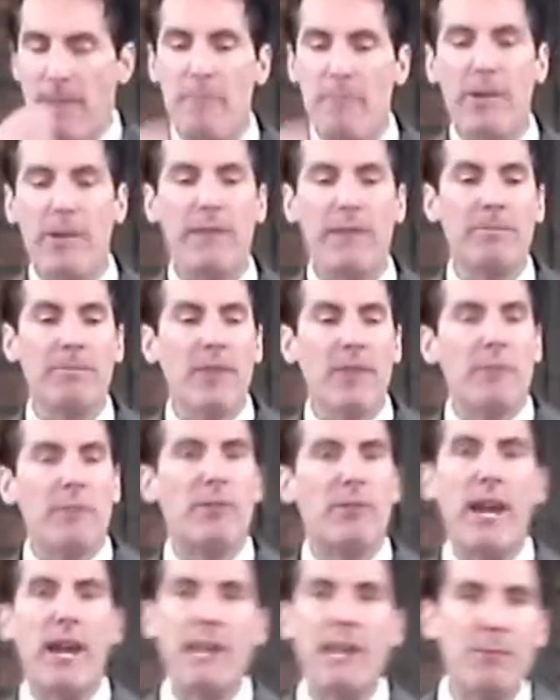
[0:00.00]
But
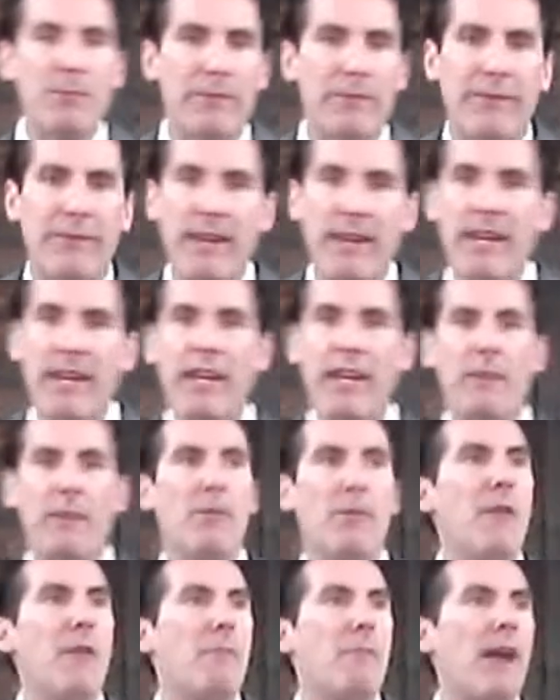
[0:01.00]
Brian Buffini
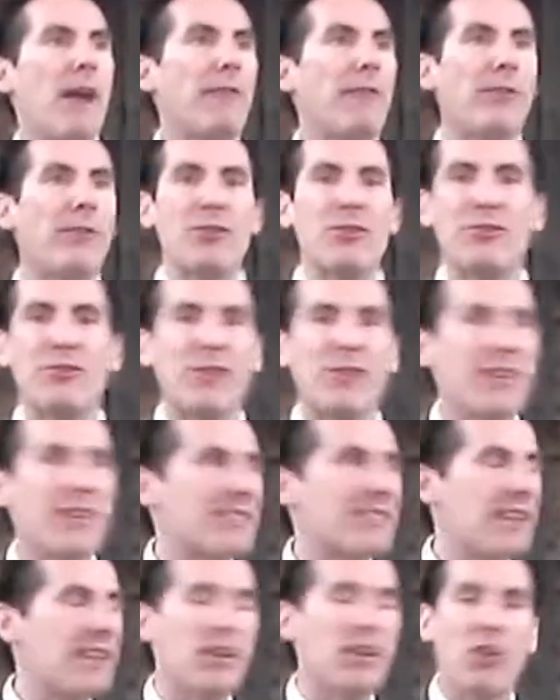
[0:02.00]
and my first real
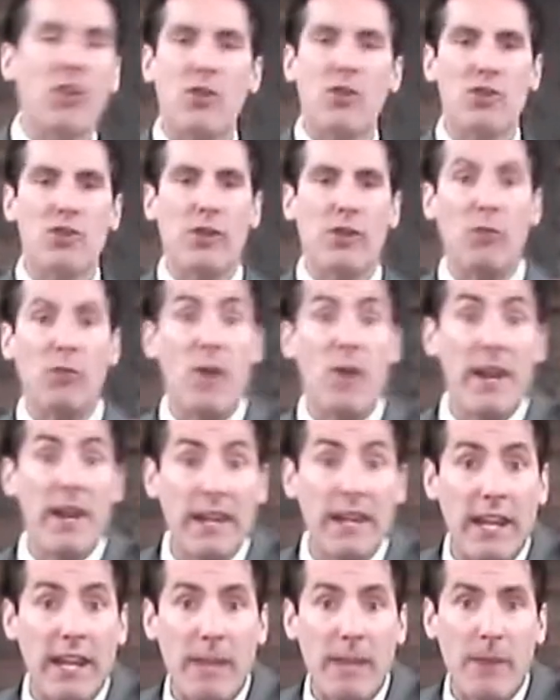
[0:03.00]
estate coach who I want
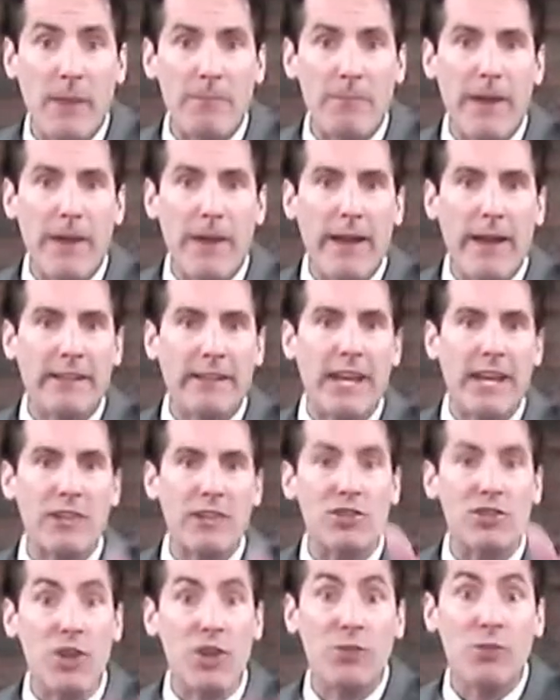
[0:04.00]
to get on my
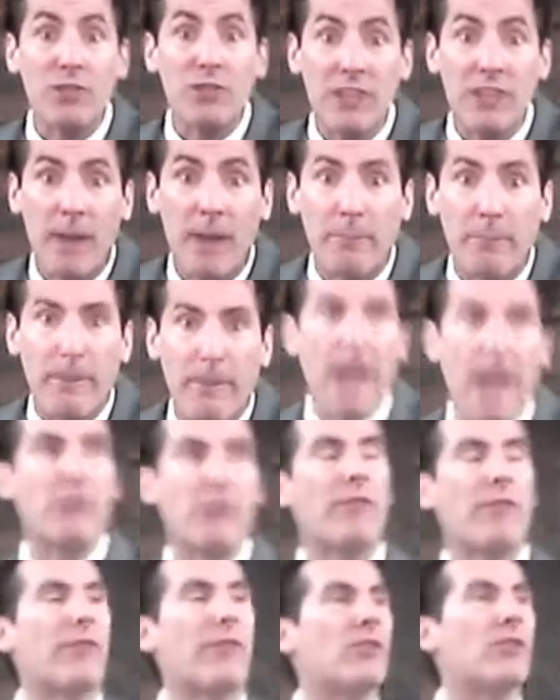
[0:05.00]
podcast, Joe Stump, Buy
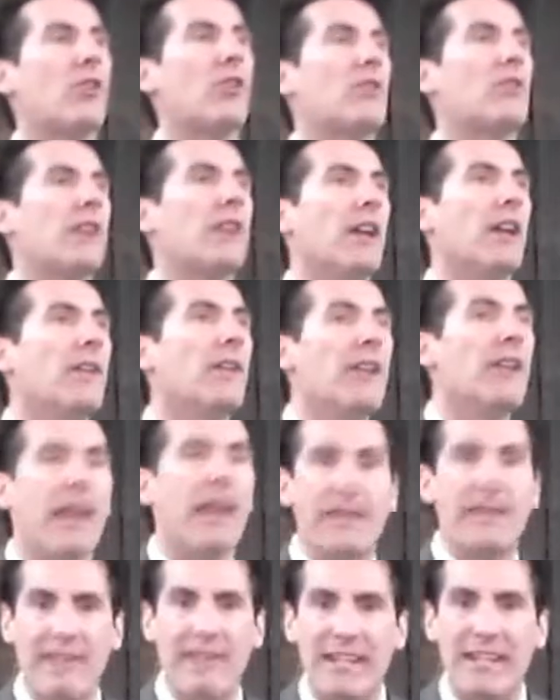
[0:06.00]
Referral Only,
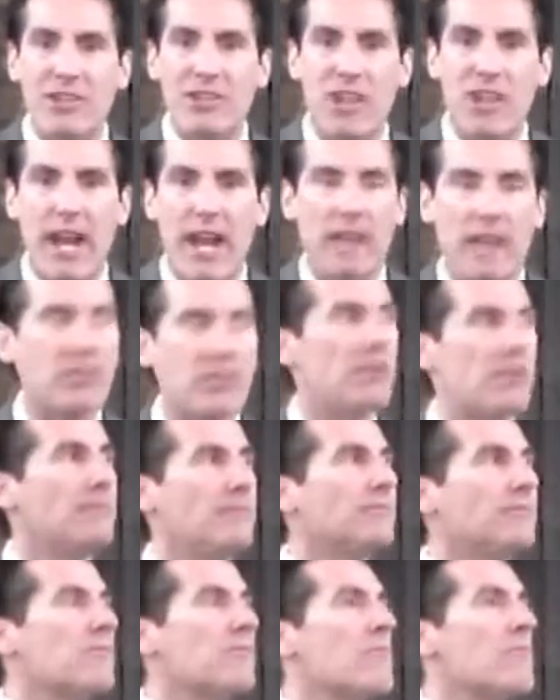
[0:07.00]
and Dean
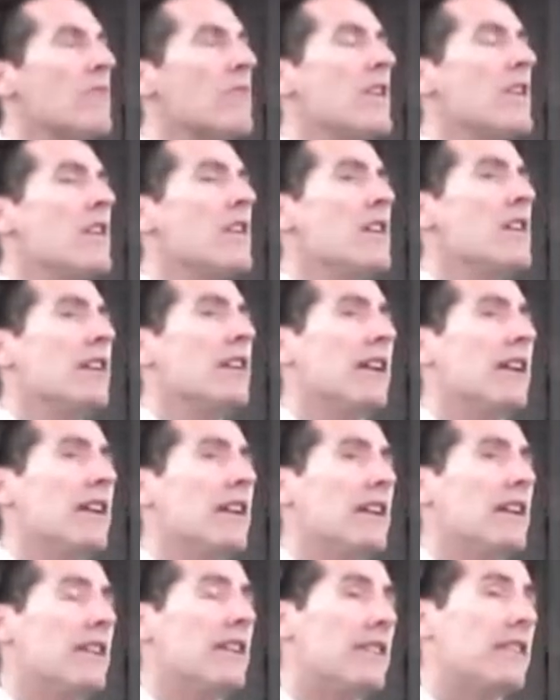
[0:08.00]
Jackson,
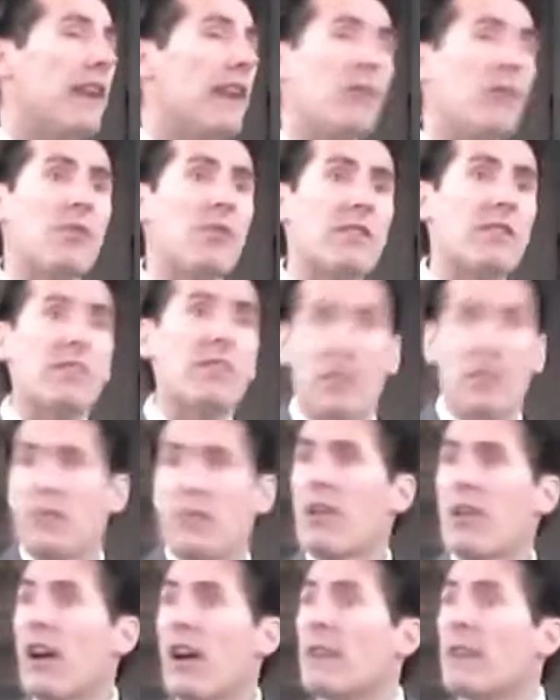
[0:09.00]
they would
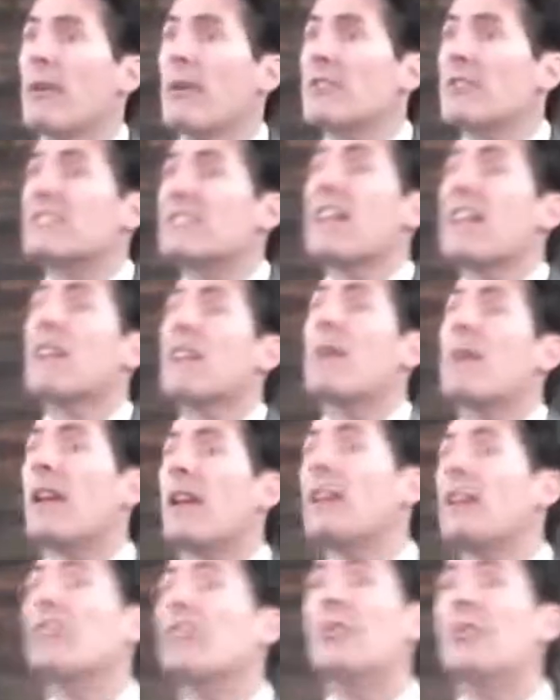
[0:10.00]
talk about
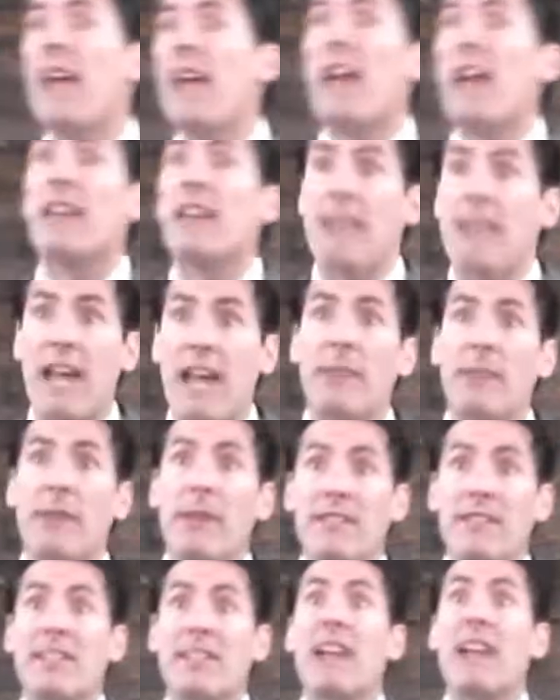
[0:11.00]
segmenting your
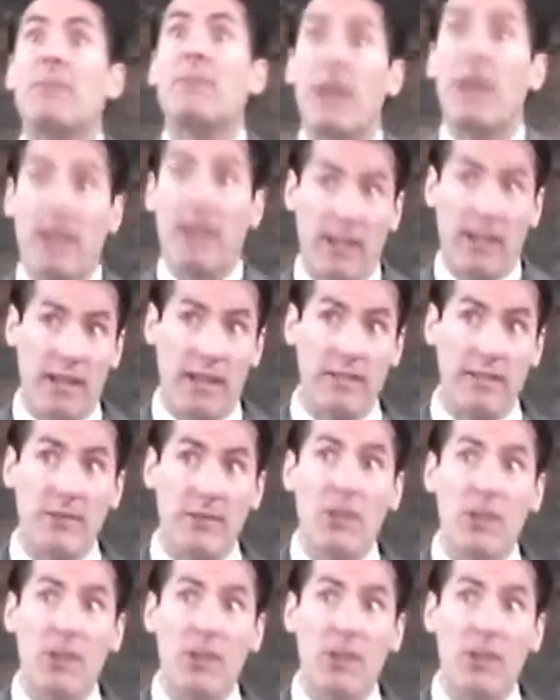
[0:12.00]
database, segmenting it.